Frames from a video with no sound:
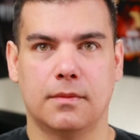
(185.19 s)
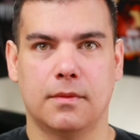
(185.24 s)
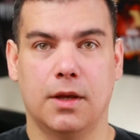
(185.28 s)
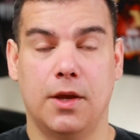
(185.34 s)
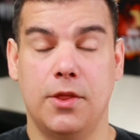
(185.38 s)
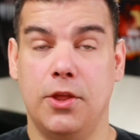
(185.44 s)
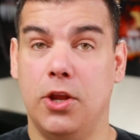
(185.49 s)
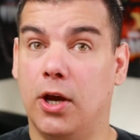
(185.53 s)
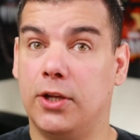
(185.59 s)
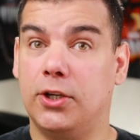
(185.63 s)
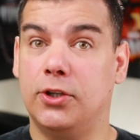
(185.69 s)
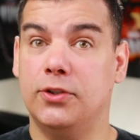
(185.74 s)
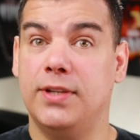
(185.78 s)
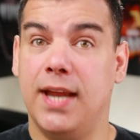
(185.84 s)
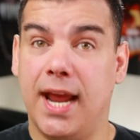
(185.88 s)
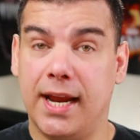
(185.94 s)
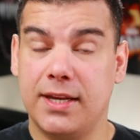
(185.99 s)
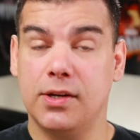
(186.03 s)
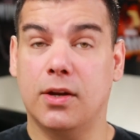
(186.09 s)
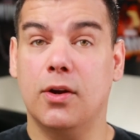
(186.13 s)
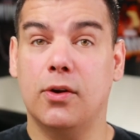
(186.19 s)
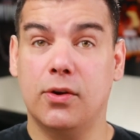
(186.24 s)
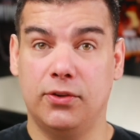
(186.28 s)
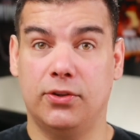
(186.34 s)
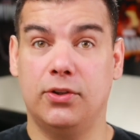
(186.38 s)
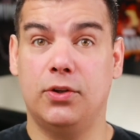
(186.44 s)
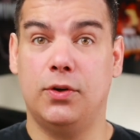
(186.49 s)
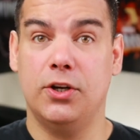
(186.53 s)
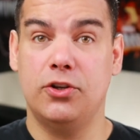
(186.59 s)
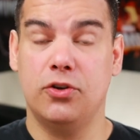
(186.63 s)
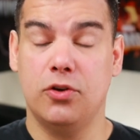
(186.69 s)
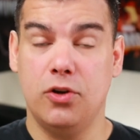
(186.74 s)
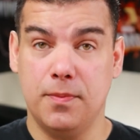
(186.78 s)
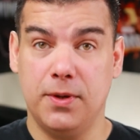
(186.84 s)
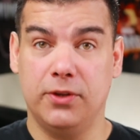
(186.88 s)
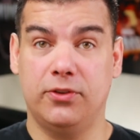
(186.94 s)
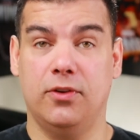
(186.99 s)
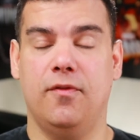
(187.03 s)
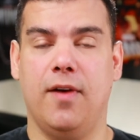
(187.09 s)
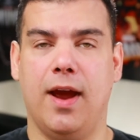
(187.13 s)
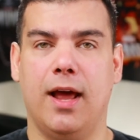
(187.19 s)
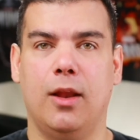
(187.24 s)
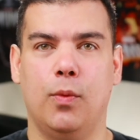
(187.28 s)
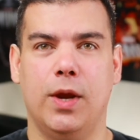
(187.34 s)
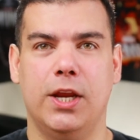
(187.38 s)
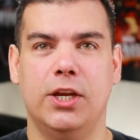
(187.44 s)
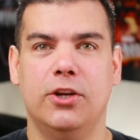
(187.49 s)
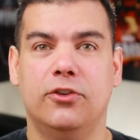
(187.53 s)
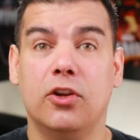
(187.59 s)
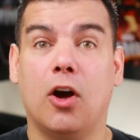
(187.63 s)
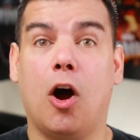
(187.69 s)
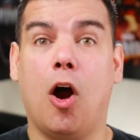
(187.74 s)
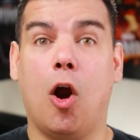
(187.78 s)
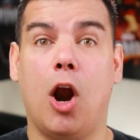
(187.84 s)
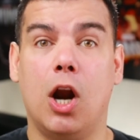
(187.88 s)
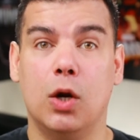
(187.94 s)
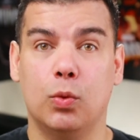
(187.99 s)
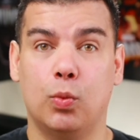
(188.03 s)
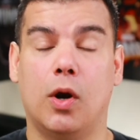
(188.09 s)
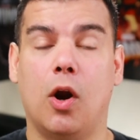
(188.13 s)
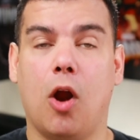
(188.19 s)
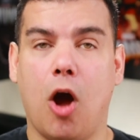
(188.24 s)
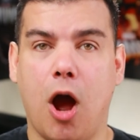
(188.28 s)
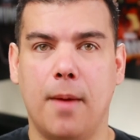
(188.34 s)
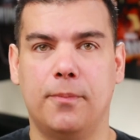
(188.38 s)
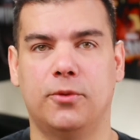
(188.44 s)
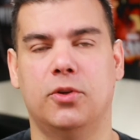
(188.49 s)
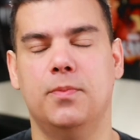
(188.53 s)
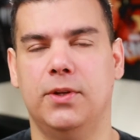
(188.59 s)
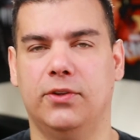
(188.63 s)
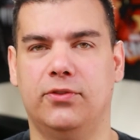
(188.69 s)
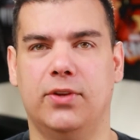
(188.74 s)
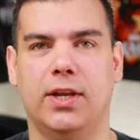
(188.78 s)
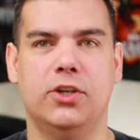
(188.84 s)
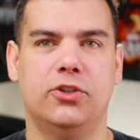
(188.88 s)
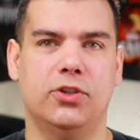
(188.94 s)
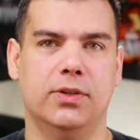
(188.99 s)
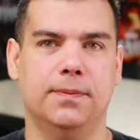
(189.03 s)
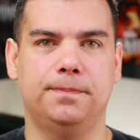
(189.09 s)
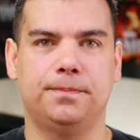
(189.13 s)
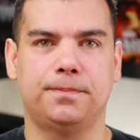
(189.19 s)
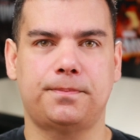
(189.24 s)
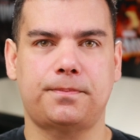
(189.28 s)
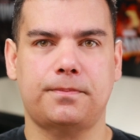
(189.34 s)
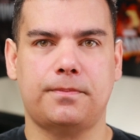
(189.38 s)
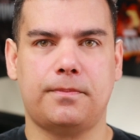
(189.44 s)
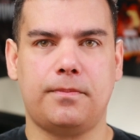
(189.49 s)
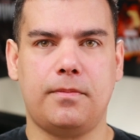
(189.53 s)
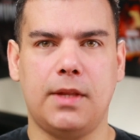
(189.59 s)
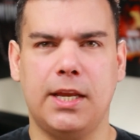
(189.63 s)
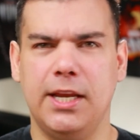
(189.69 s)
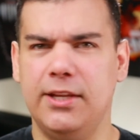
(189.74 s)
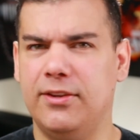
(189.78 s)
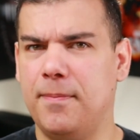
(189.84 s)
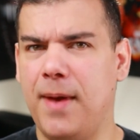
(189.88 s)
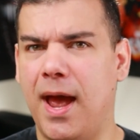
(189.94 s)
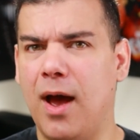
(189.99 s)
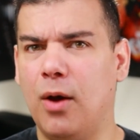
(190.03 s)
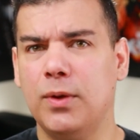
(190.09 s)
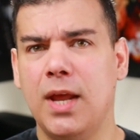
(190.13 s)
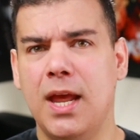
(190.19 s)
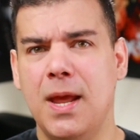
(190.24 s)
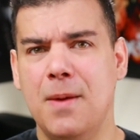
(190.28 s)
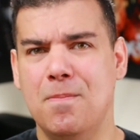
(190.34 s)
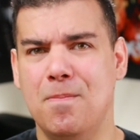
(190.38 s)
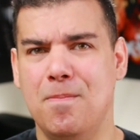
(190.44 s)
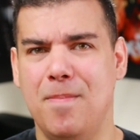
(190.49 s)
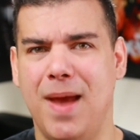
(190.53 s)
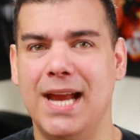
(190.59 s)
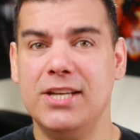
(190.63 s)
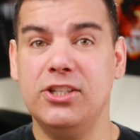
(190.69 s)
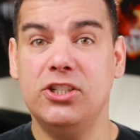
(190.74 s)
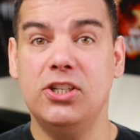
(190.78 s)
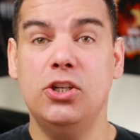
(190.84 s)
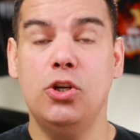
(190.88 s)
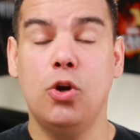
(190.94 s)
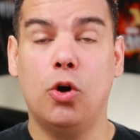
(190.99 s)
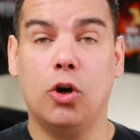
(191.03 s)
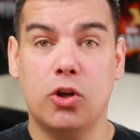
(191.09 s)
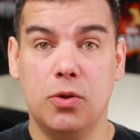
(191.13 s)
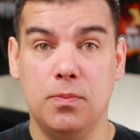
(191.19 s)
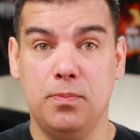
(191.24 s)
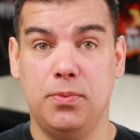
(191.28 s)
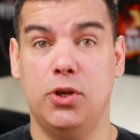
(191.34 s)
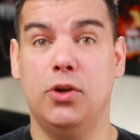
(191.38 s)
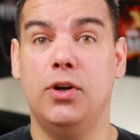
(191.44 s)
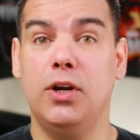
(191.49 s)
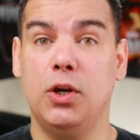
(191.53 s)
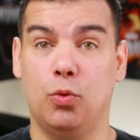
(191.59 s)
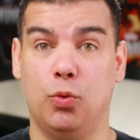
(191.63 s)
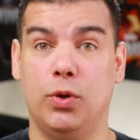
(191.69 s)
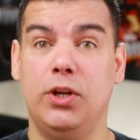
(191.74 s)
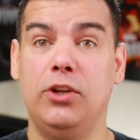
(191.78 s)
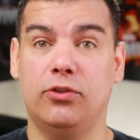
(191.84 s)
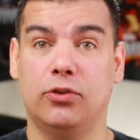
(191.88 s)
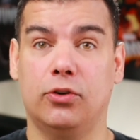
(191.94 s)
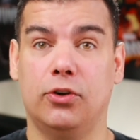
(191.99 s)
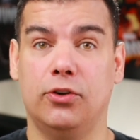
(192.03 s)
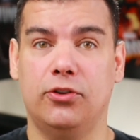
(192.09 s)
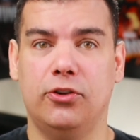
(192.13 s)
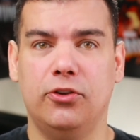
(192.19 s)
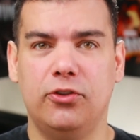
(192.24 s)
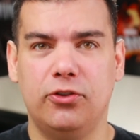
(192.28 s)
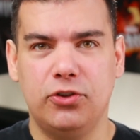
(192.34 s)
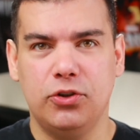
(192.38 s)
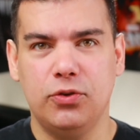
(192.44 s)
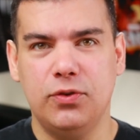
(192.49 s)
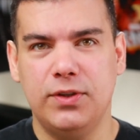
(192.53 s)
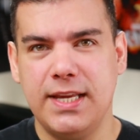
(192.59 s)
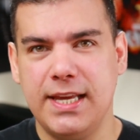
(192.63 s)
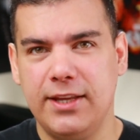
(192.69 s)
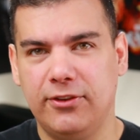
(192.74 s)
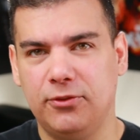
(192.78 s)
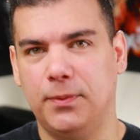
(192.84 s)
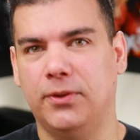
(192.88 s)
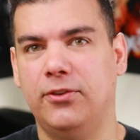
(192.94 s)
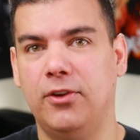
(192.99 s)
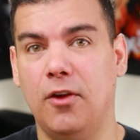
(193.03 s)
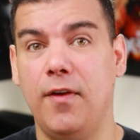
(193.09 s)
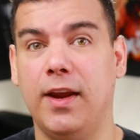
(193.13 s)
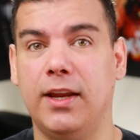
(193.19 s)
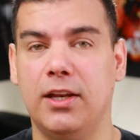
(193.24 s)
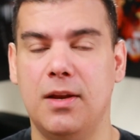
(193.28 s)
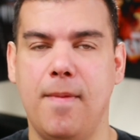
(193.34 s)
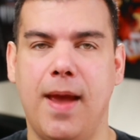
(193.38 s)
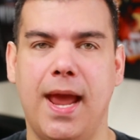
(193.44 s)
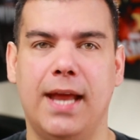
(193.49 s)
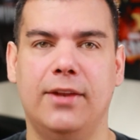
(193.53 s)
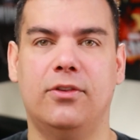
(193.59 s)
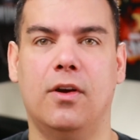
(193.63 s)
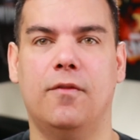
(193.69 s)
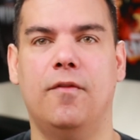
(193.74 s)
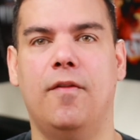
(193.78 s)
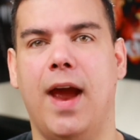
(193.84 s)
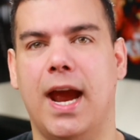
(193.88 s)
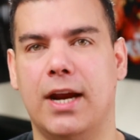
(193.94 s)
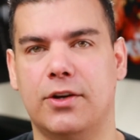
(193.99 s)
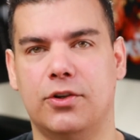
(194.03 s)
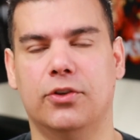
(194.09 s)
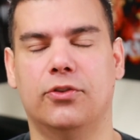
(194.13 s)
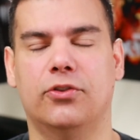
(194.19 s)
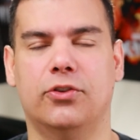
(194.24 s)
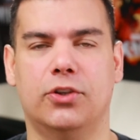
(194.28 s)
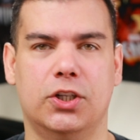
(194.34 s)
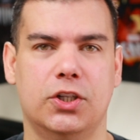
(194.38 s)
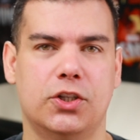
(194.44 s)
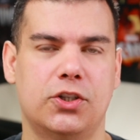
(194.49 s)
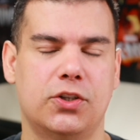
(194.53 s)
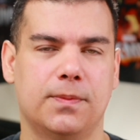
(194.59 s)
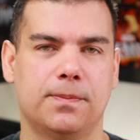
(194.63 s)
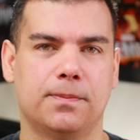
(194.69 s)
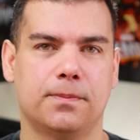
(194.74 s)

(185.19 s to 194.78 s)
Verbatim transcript: The other technical consideration you must evaluate is hardware optimization. It's about matching your computing resources to the specific demands of vector search.